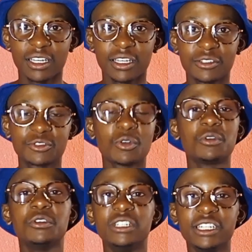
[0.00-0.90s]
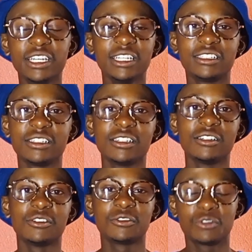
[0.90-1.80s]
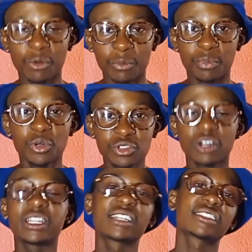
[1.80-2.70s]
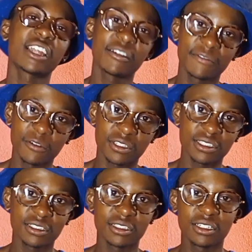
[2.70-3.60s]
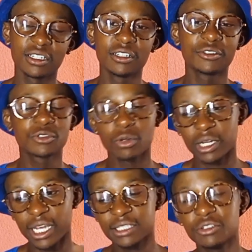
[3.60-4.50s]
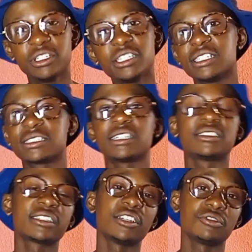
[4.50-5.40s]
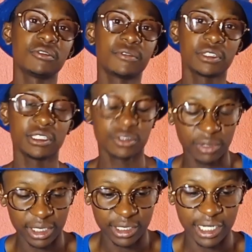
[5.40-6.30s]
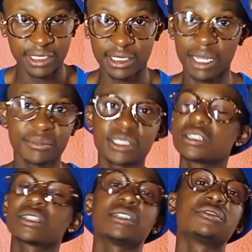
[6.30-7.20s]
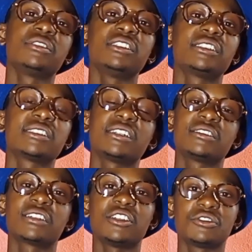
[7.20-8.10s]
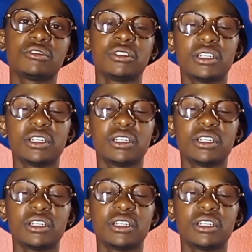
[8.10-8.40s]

So you need to put on extra effort. So guys, you need a study schedule for this one. Guys, I'm serious. You need a study schedule.